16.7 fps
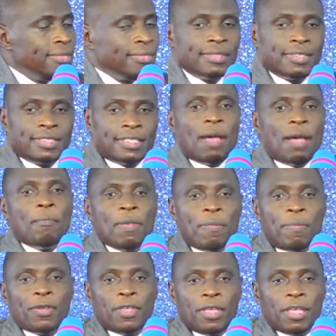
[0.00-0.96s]
Some
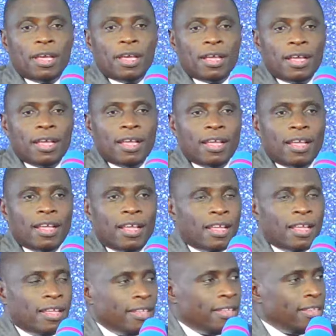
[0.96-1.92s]
people here.
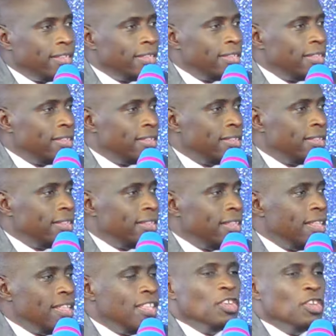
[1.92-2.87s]

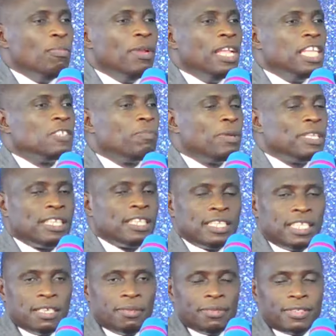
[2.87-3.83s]
Abantu You bless Pastor
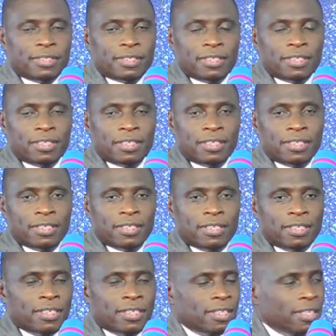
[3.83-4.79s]
James
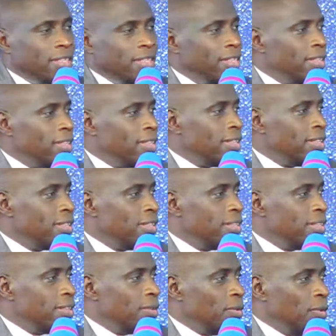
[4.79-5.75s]

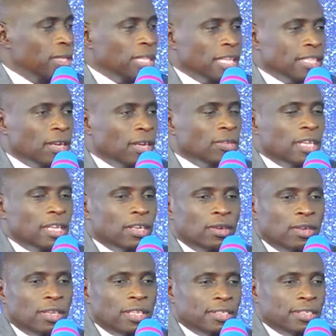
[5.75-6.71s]
with a thousand
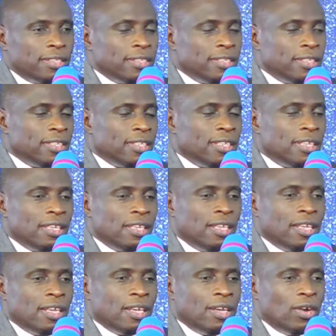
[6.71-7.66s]
dollars ne dola
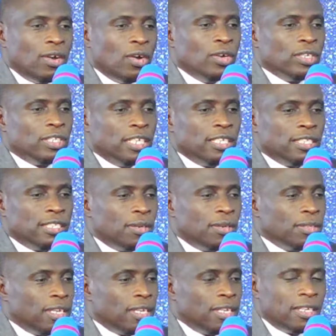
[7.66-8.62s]
lukumi or ten
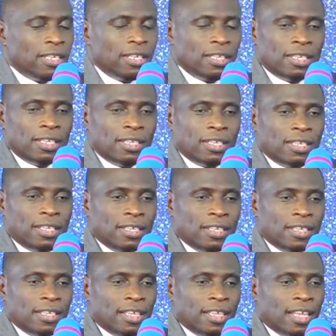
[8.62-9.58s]
thousand oba
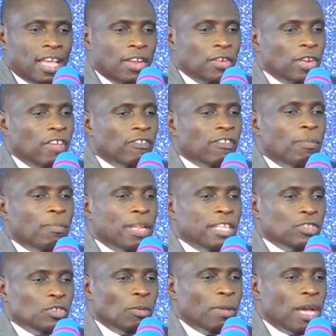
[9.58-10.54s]
mutwalo and you never
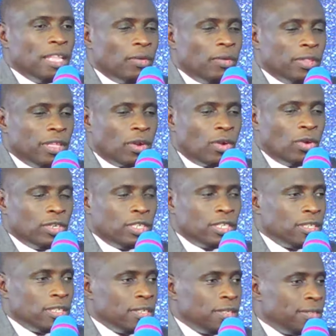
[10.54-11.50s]
bless your mother with a coat
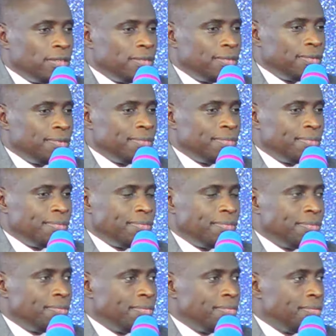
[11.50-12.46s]
naye nga maama
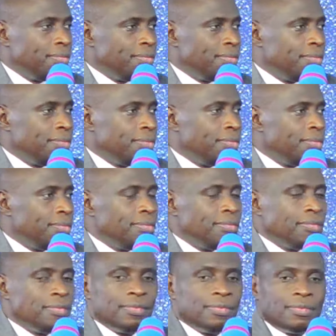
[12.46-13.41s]
wo tosobola
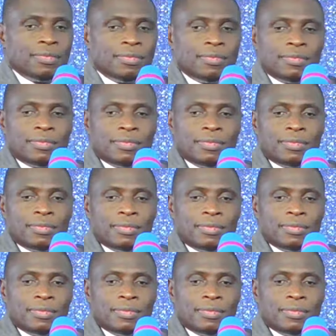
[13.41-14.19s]
mugulira de ekooti